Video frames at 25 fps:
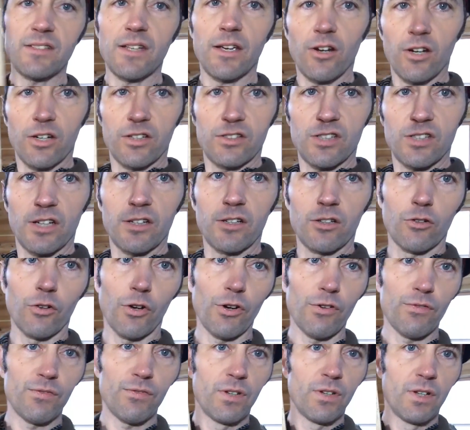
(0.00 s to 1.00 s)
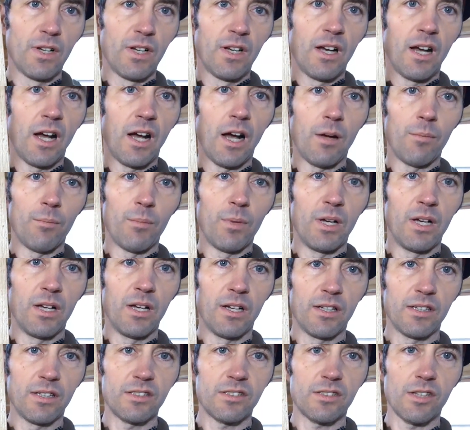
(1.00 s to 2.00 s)
they are in tongue groove.
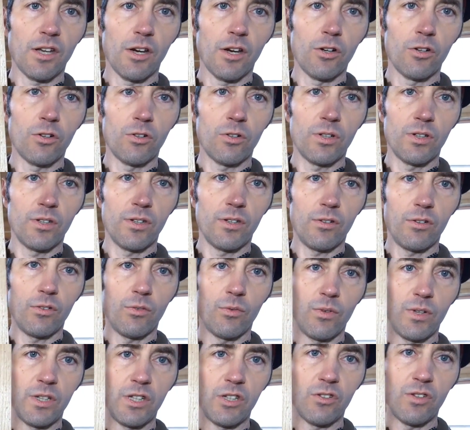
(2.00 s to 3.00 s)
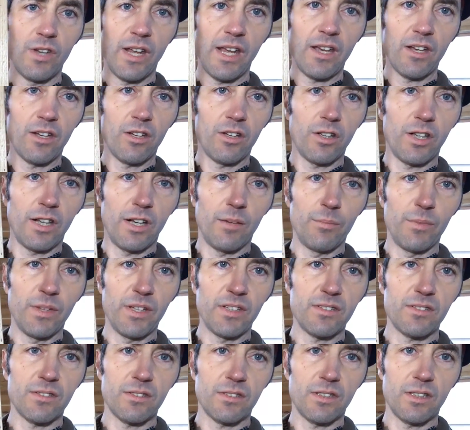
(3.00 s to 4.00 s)
So when you nail,
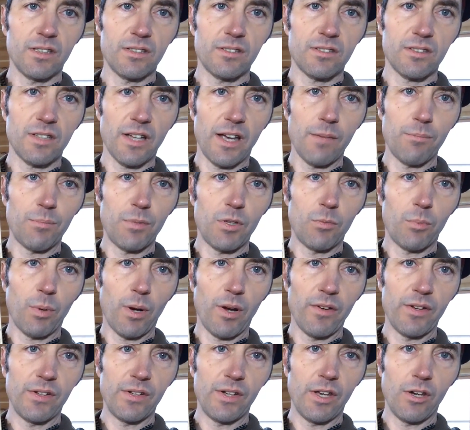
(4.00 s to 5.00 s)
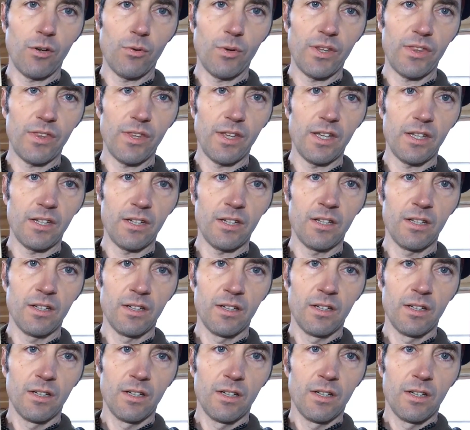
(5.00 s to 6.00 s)
this type you'd probably nail within,
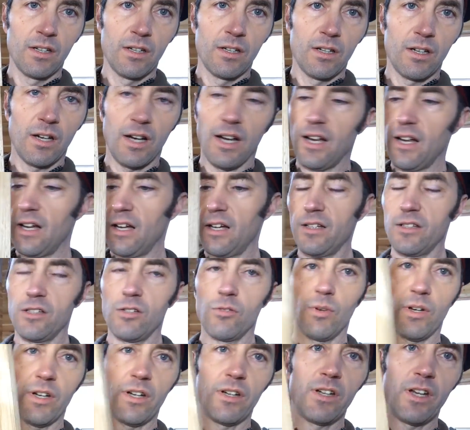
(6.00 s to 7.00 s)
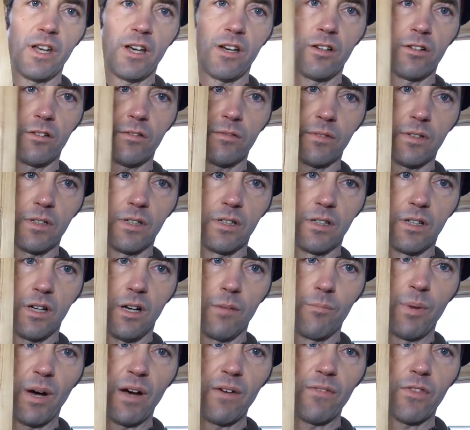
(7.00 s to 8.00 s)
you want to nail
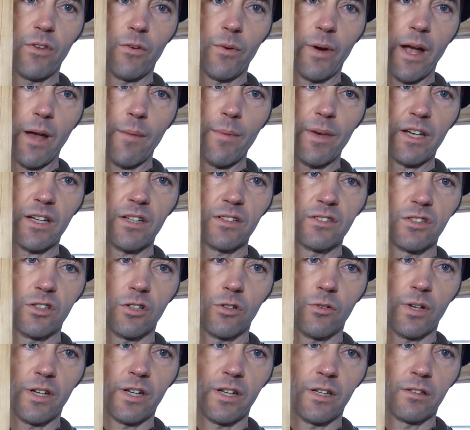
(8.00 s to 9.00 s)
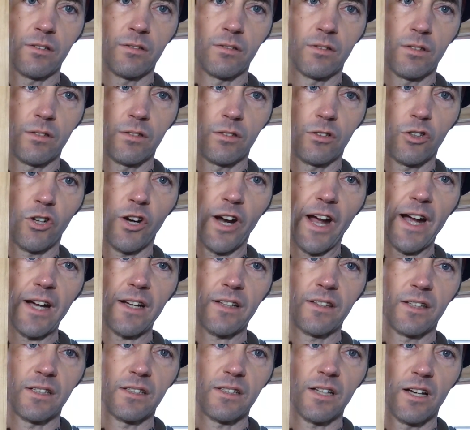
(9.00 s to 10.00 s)
above the rabbet because you don't want to
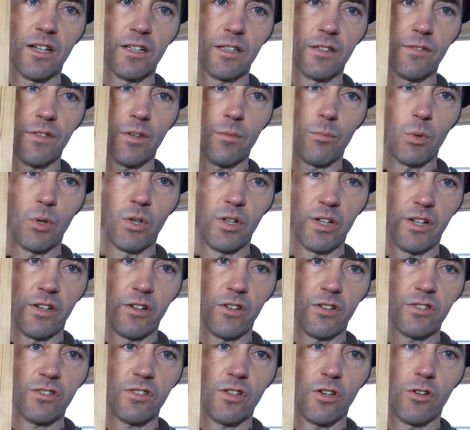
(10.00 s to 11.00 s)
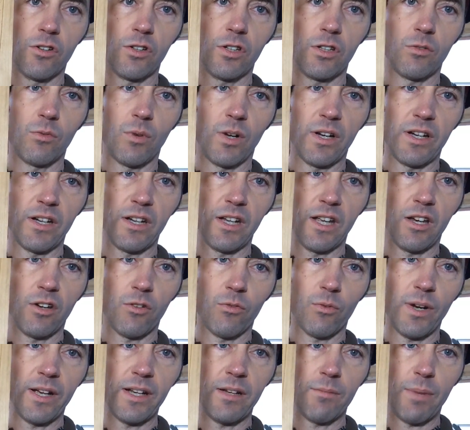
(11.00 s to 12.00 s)
crack the tongue of the board under, so you'd want to nail
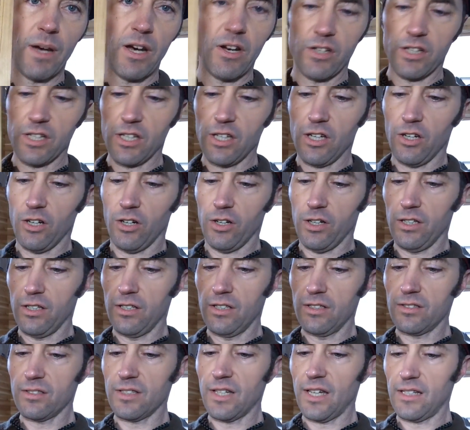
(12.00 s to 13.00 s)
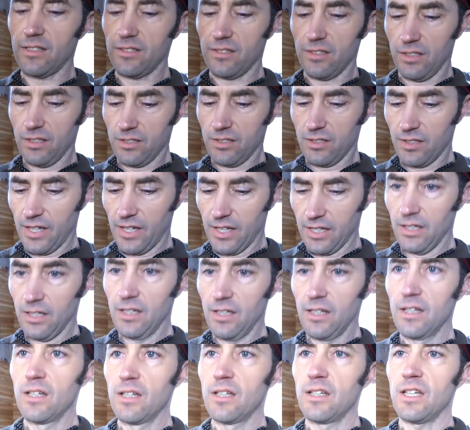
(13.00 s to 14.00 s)
right about here. In this case, it's like
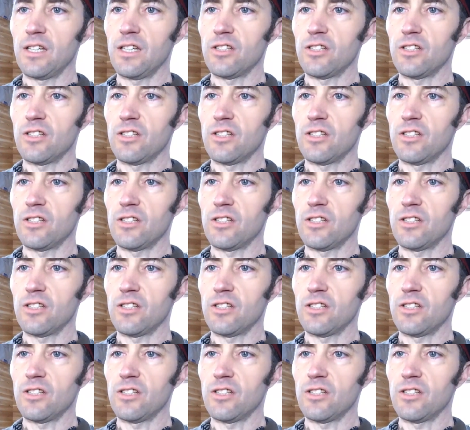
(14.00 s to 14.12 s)
1.5